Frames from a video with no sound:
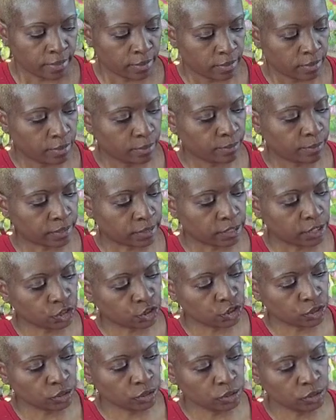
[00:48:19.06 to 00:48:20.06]
in my
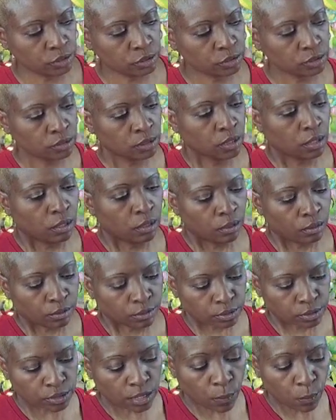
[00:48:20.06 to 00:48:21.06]
kitchen
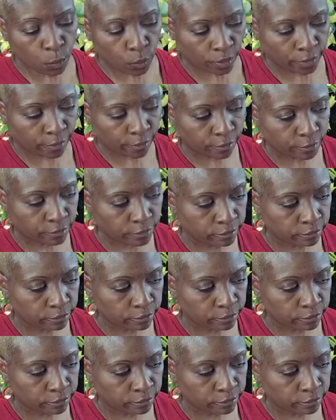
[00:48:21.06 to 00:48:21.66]
somewhere.